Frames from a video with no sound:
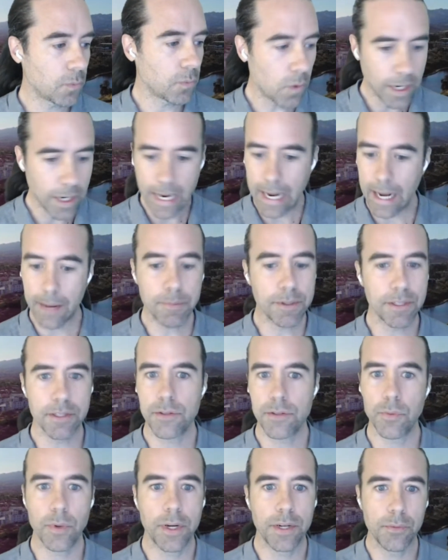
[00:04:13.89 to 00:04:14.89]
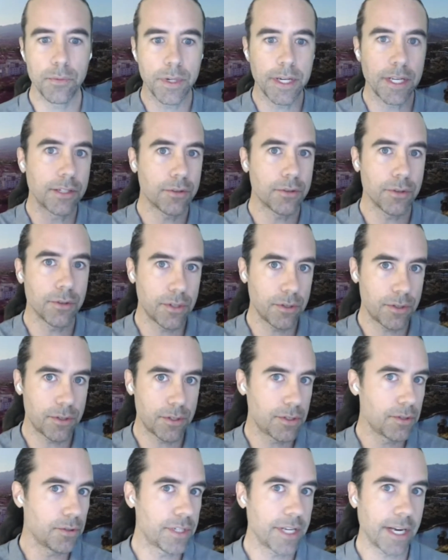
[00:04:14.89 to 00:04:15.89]
what happens when we
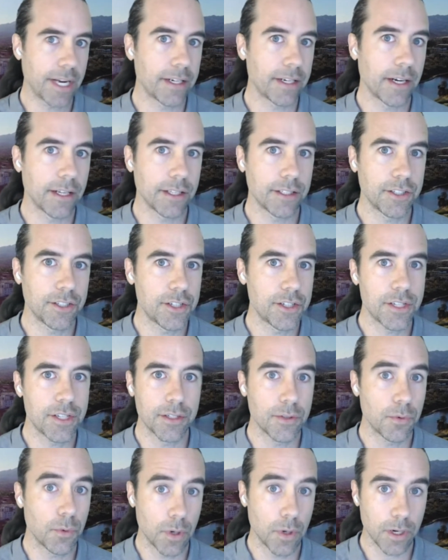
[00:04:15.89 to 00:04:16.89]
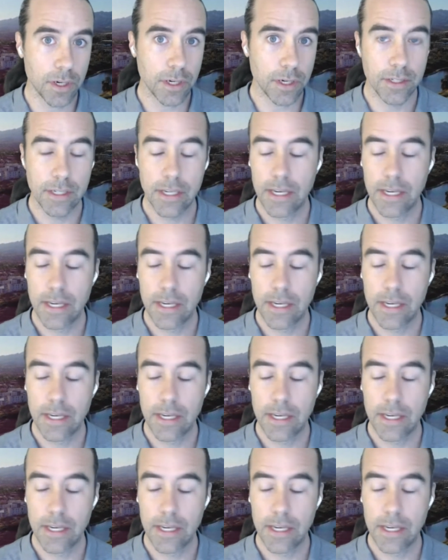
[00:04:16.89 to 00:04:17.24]
introduce new technologies into work.